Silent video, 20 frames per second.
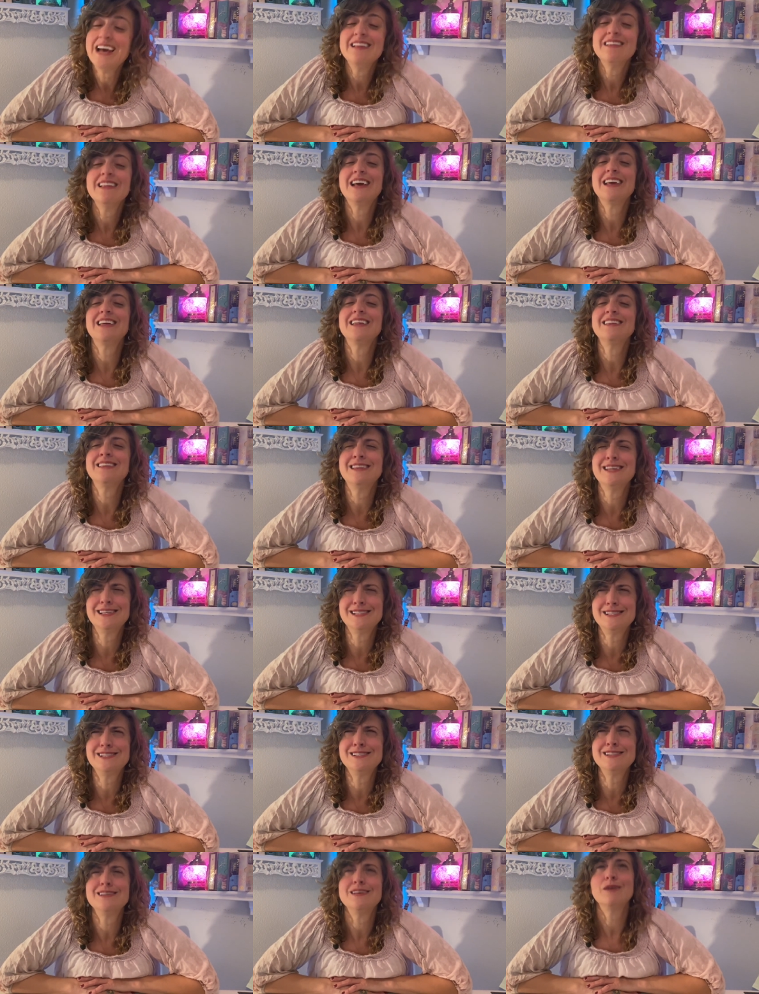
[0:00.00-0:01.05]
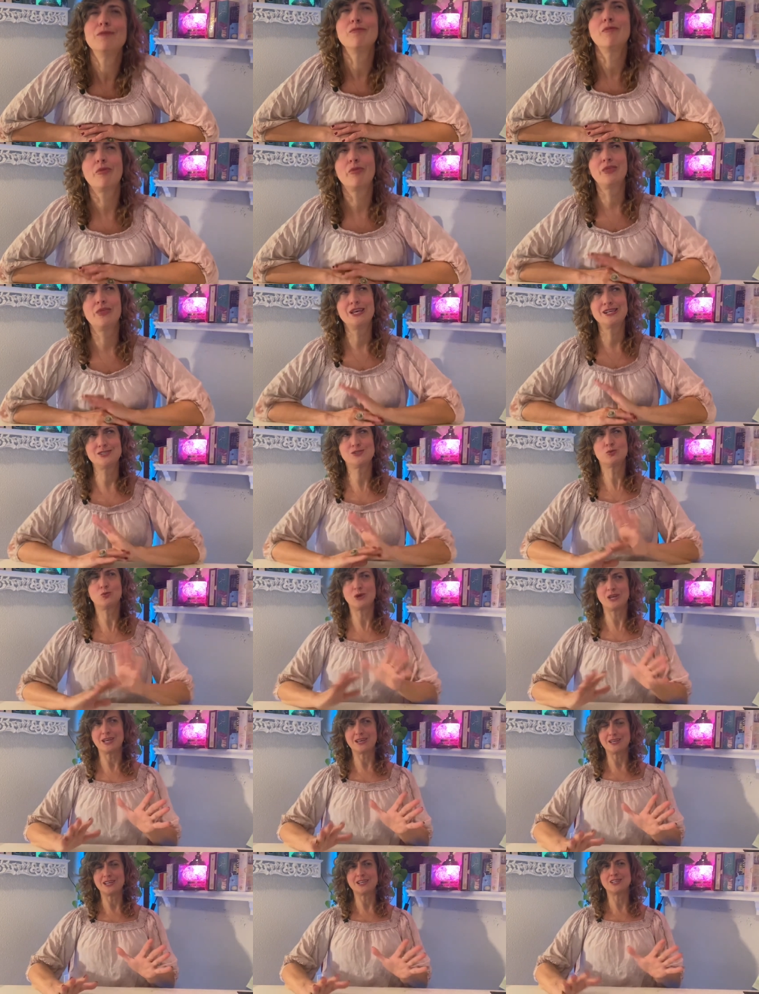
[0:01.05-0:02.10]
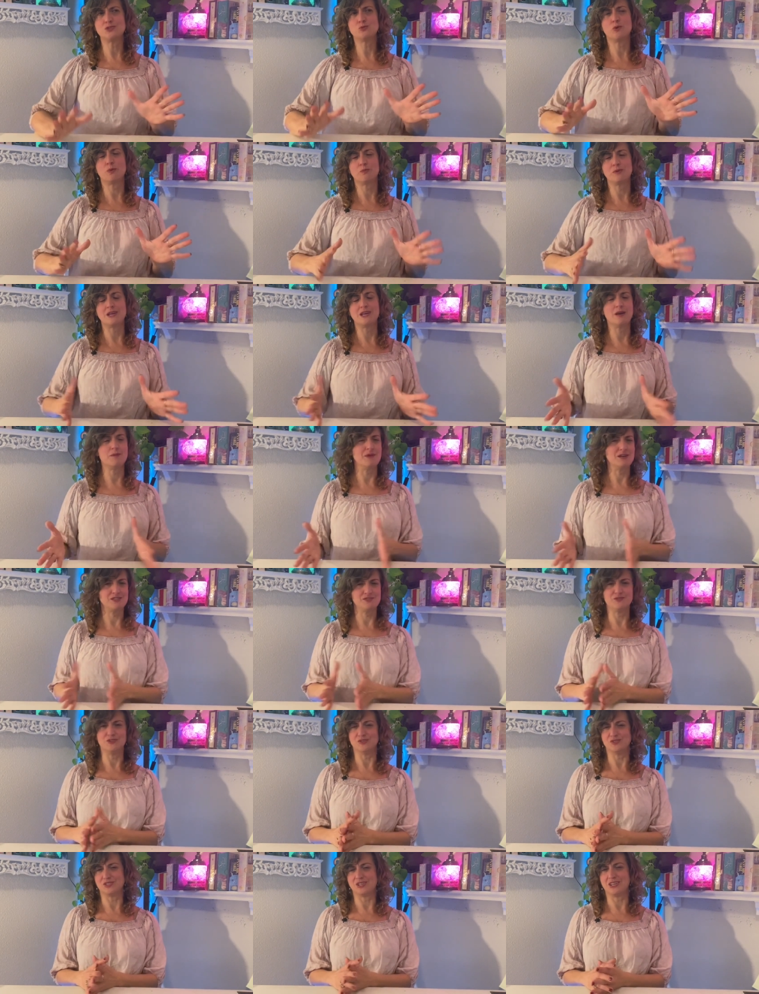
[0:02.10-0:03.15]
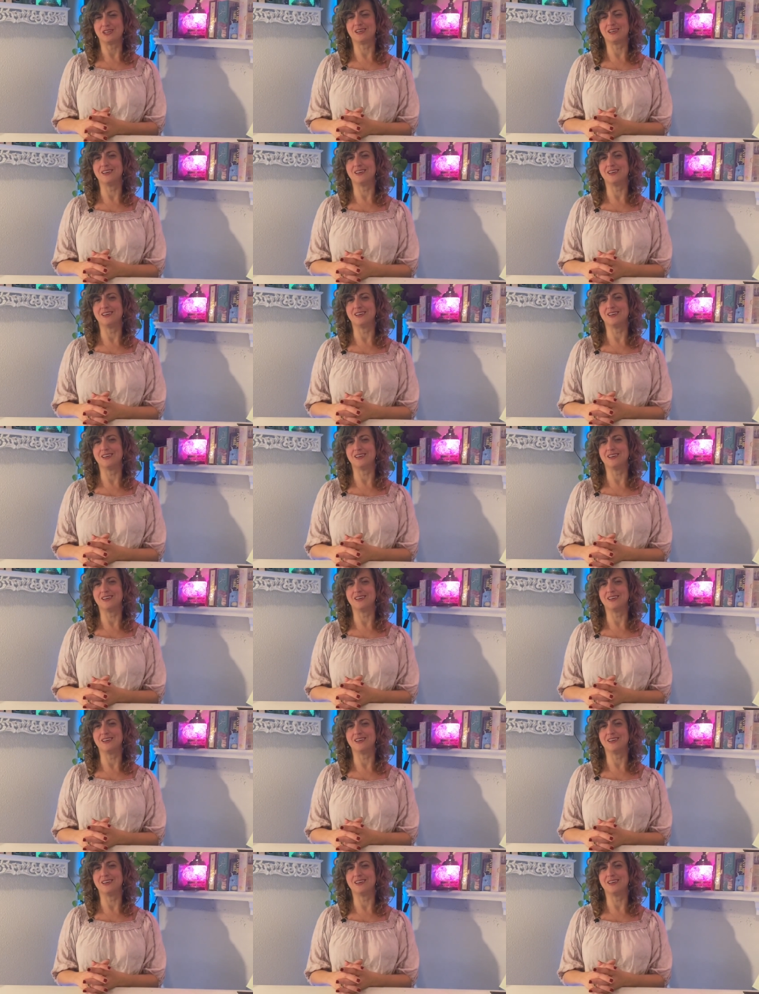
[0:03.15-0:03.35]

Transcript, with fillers: Like, this is this week is what PMS feels like